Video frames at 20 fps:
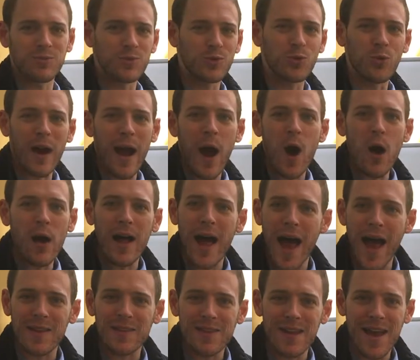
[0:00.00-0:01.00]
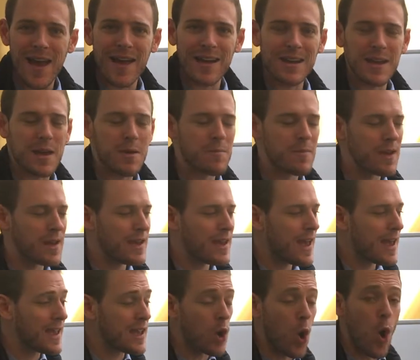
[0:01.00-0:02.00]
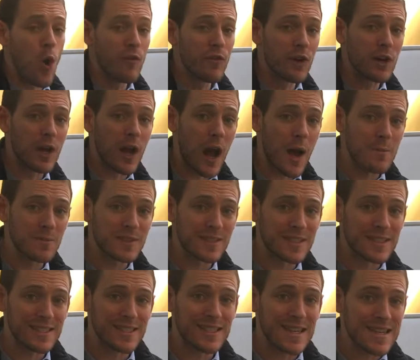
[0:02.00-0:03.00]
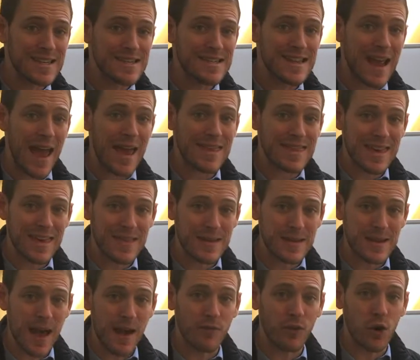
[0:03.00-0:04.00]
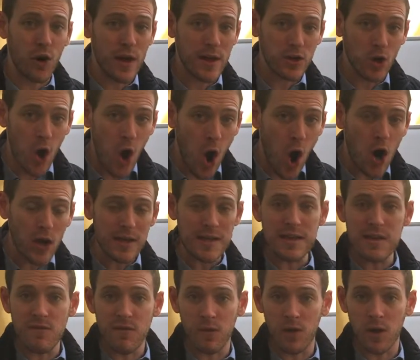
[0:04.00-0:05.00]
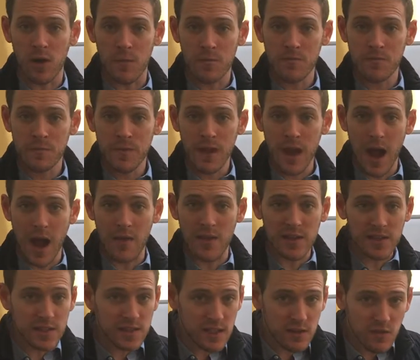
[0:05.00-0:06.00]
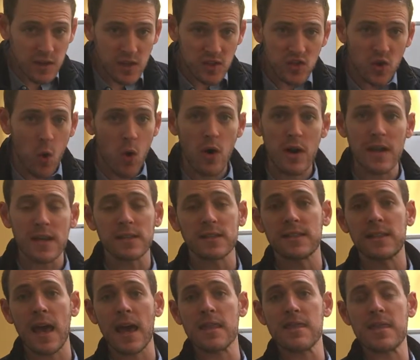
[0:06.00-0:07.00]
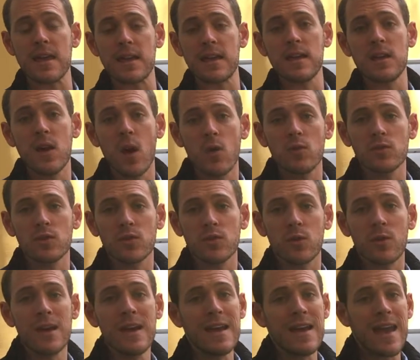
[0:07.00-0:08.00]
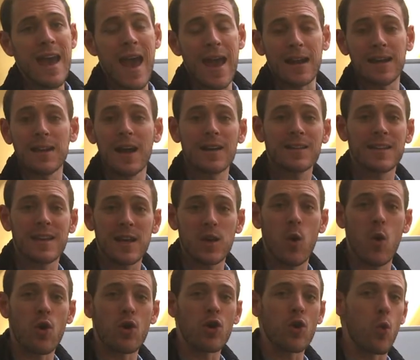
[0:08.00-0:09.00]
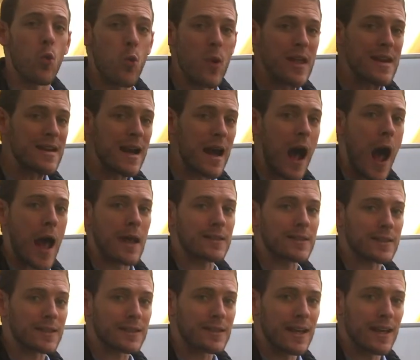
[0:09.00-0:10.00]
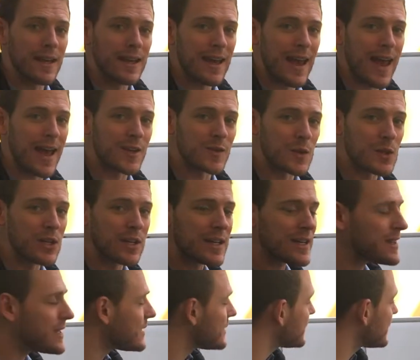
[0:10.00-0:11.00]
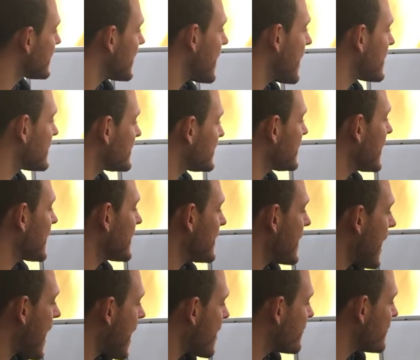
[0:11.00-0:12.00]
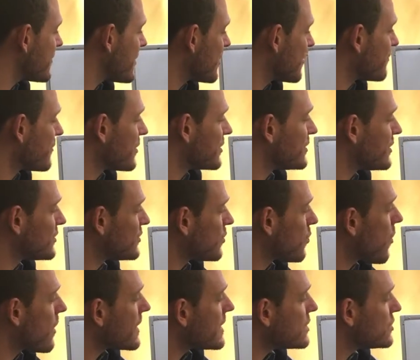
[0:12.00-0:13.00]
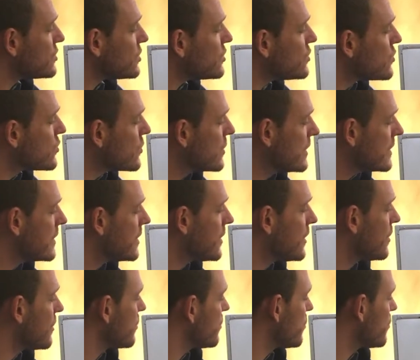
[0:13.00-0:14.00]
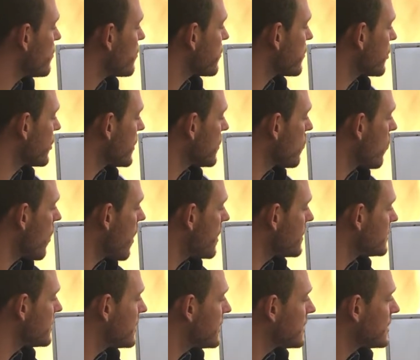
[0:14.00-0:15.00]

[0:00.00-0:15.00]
growl at him. He overcomes sin, death, and the devil, and all evil. This is a victorious death that he goes through, and he does it in order to win us. And as we look at this second half here, verses 22 through 31,